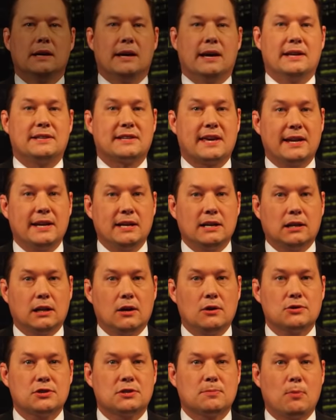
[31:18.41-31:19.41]
It's getting
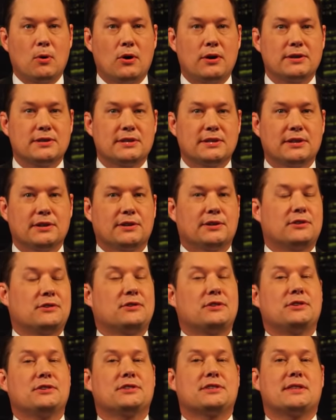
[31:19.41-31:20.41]
close, boys and
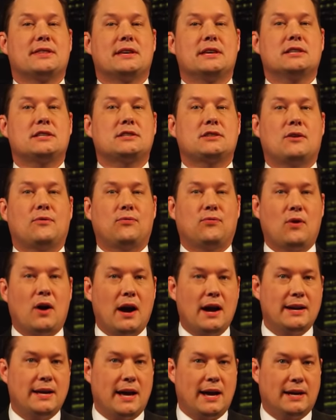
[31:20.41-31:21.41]
girls. This
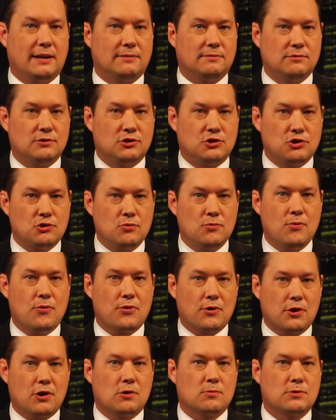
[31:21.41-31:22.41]
Friday, June
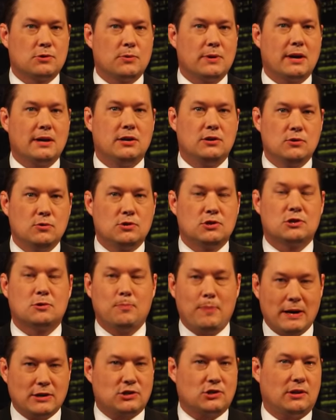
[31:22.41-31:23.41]
3rd, we're doing a huge
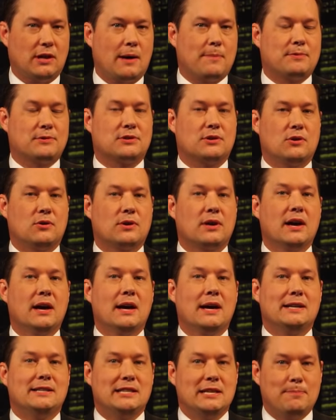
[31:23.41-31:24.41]
special episode
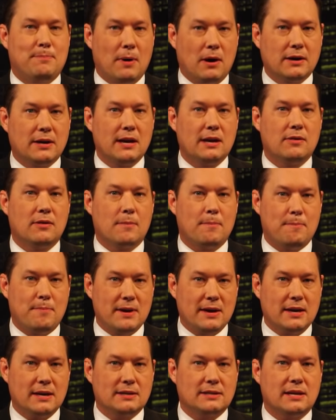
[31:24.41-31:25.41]
debunking the
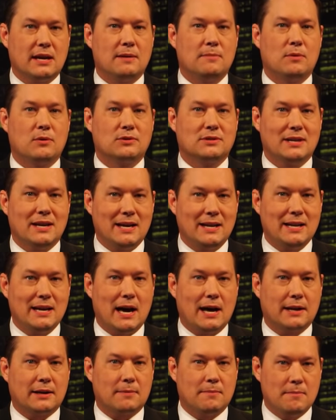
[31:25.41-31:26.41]
biggest and most
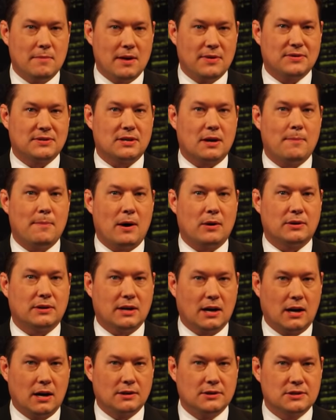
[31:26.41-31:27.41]
idiotic myths about
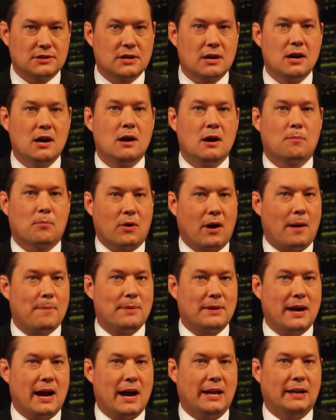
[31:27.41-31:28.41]
guns
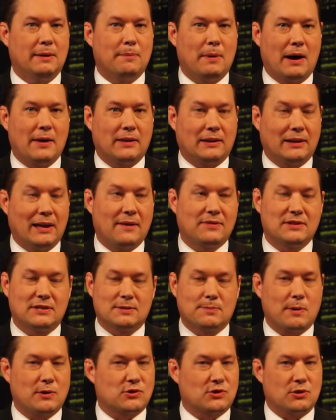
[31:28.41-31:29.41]
propagated by the left,
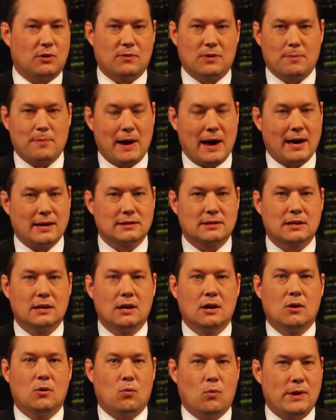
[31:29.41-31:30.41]
especially over the past
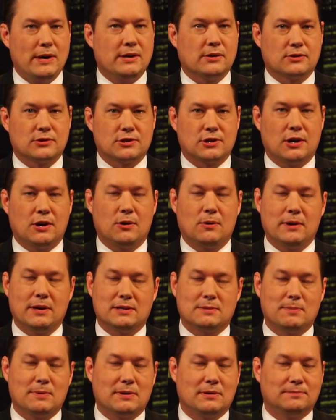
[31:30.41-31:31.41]
week or so.
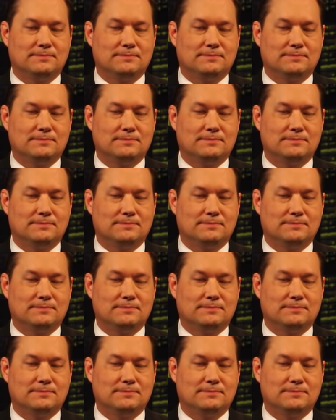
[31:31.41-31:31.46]
It's